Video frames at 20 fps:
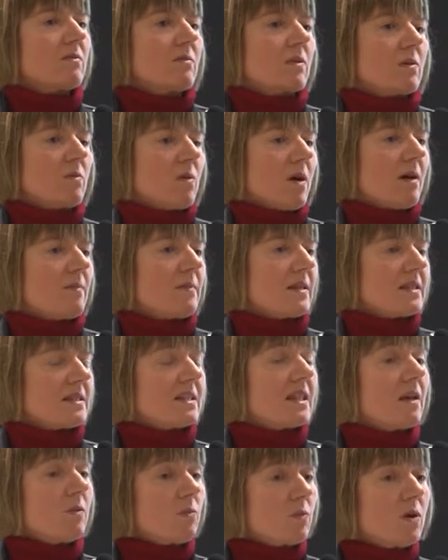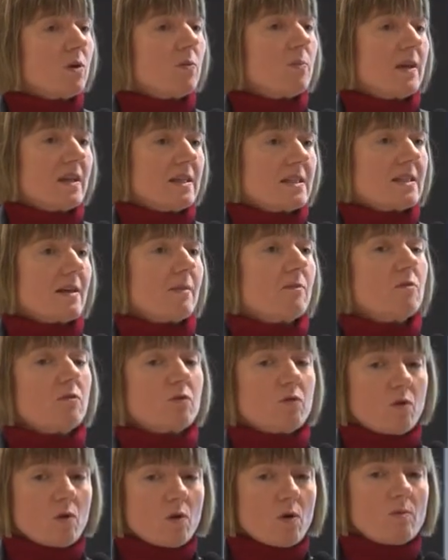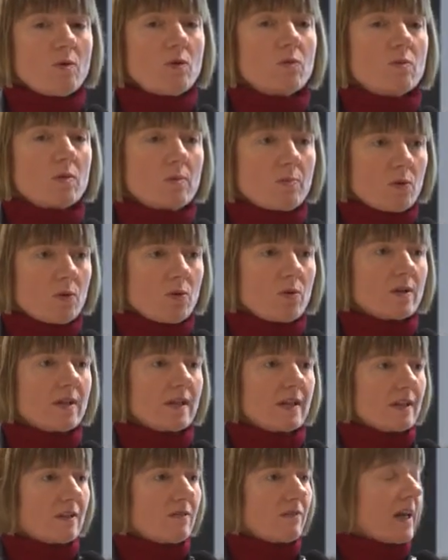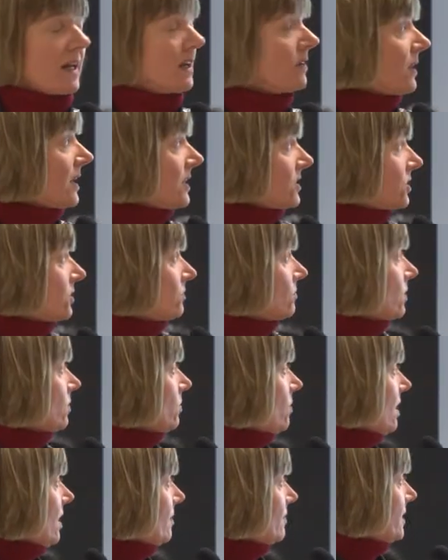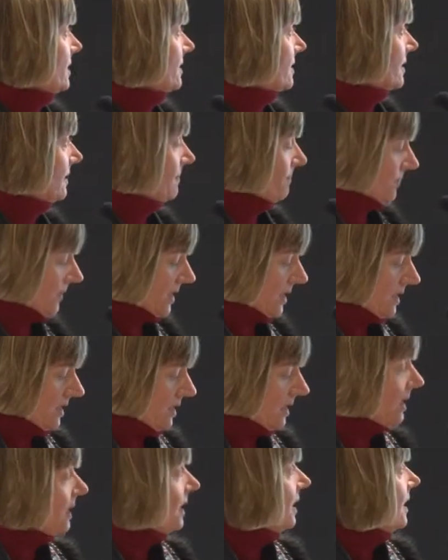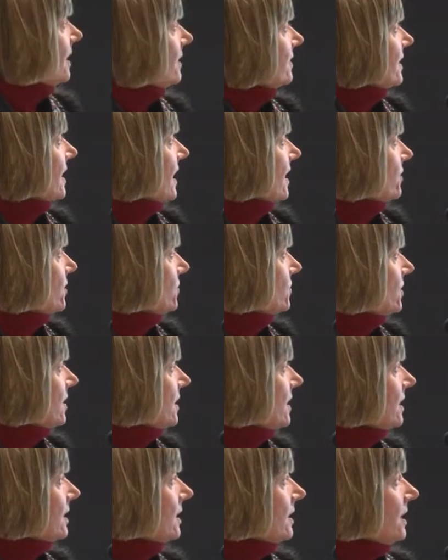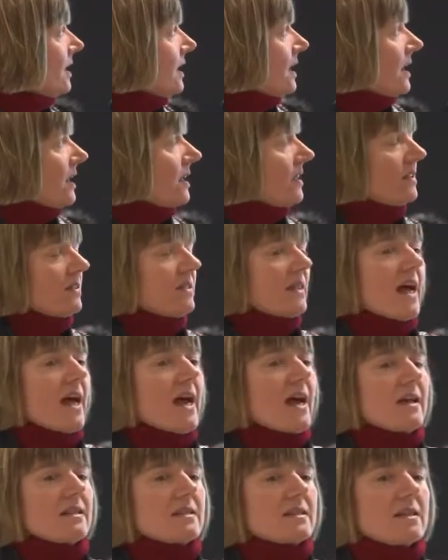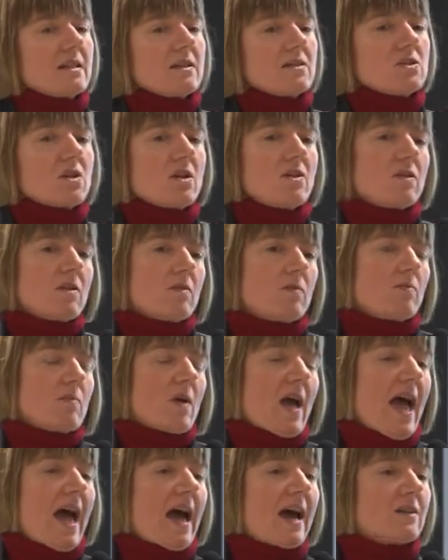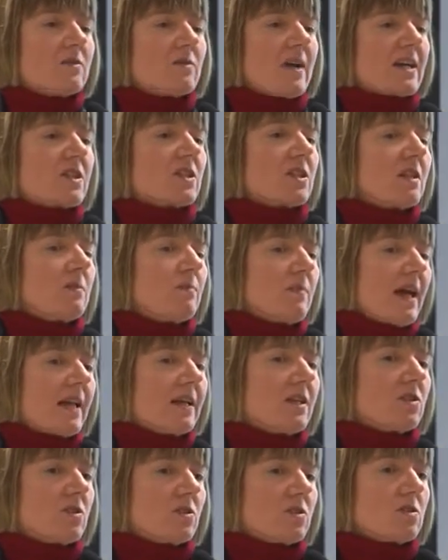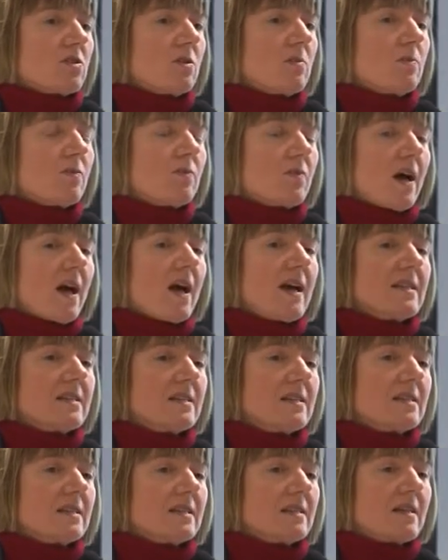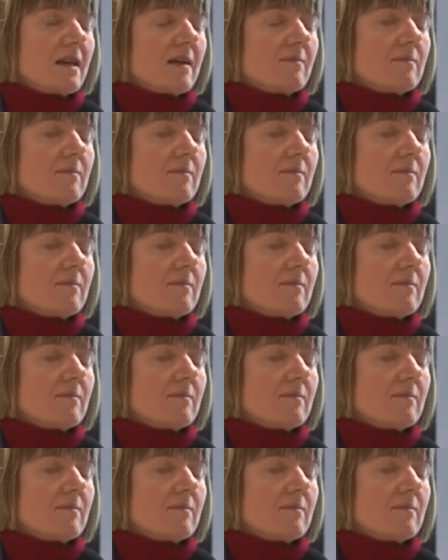are the requirements? There will be some formal reporting and evaluation requirements. The other thing that, how to actually manage and supervise is